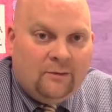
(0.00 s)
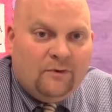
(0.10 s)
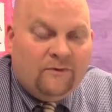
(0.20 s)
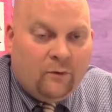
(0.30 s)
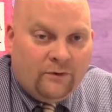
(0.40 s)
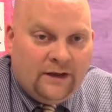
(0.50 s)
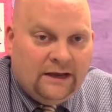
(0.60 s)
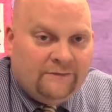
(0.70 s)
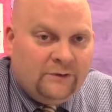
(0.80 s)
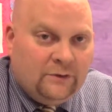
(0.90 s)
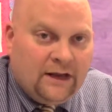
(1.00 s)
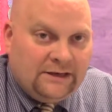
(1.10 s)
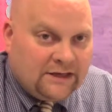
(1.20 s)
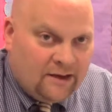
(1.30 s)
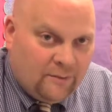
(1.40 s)
before then if you would
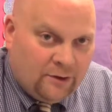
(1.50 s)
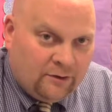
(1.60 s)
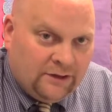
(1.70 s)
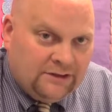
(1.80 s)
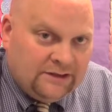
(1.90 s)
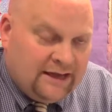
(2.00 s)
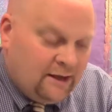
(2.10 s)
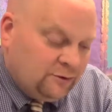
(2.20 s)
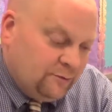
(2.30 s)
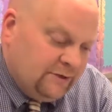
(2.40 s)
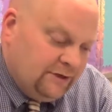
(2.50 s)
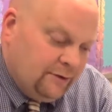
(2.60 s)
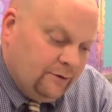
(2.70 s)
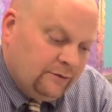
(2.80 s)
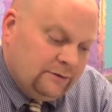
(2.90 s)
like to come early to count your
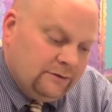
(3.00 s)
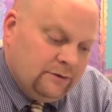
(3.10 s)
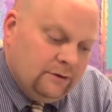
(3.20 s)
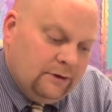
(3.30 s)
materials.